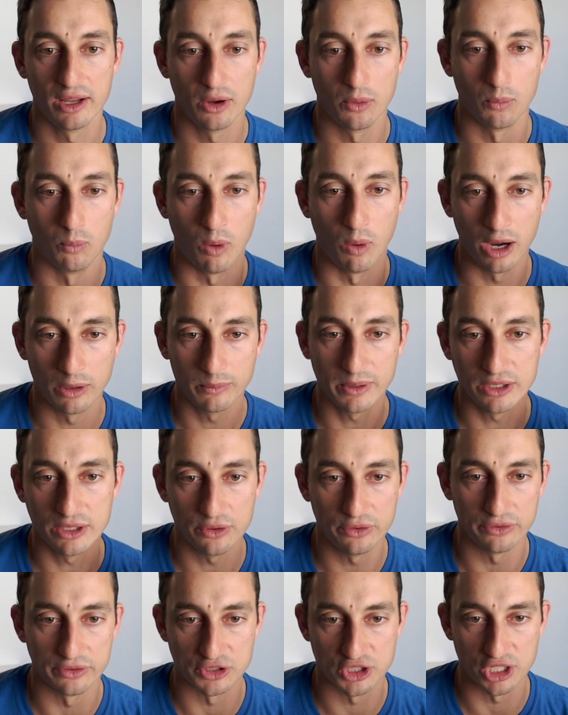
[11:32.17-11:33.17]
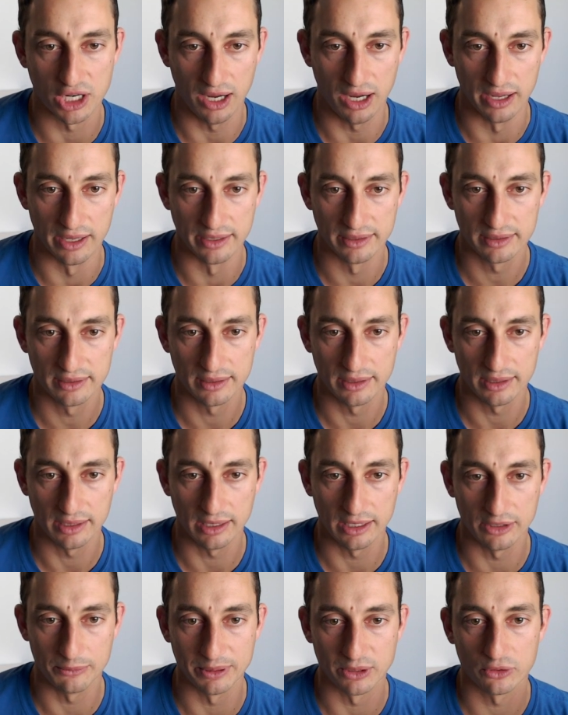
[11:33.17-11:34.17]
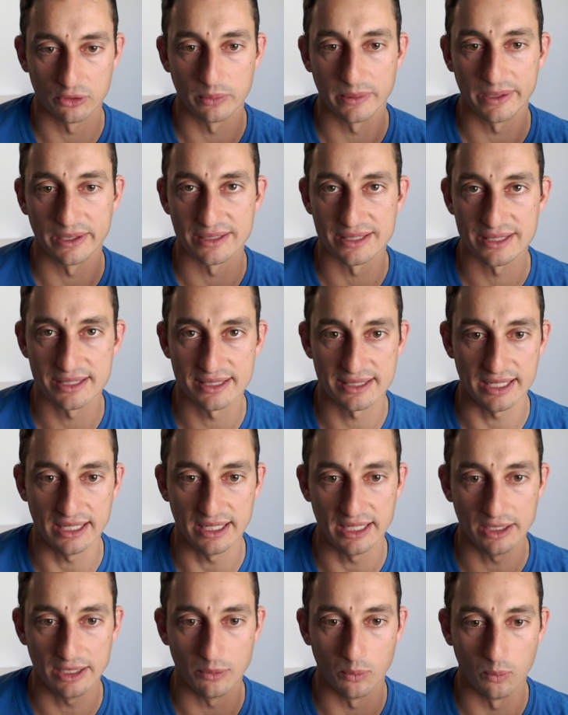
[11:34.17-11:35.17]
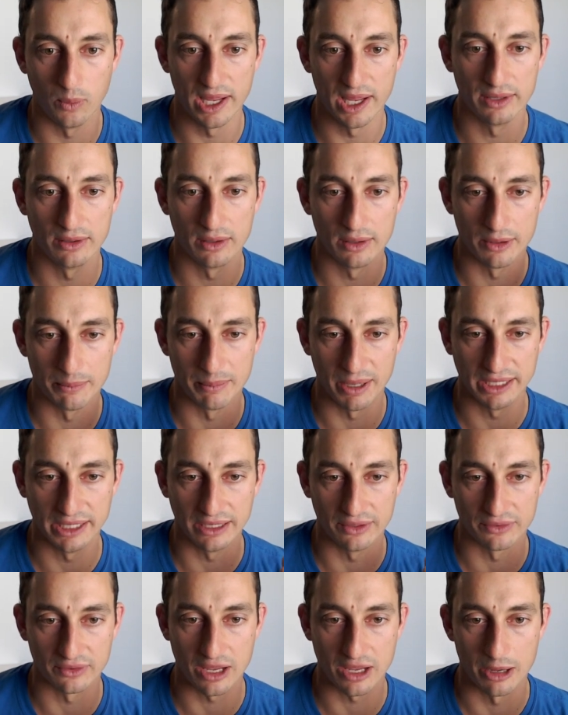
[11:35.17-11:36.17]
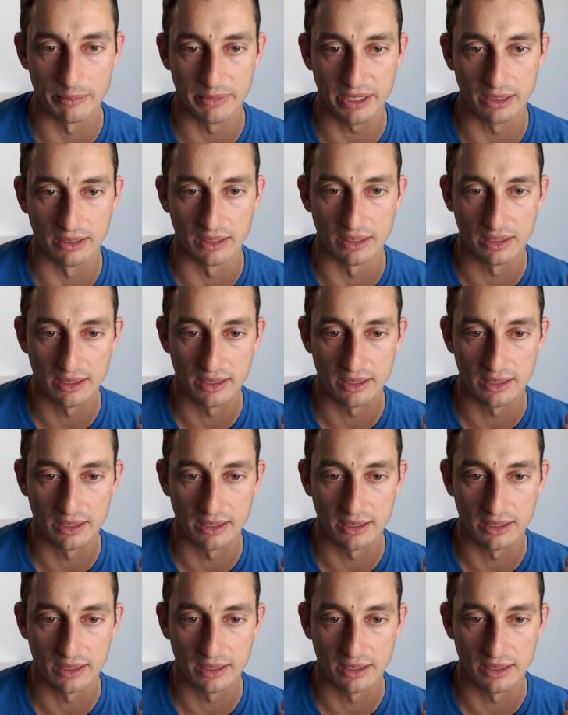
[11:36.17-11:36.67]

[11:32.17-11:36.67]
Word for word: Why we use a chart is because we can see when the money has come in.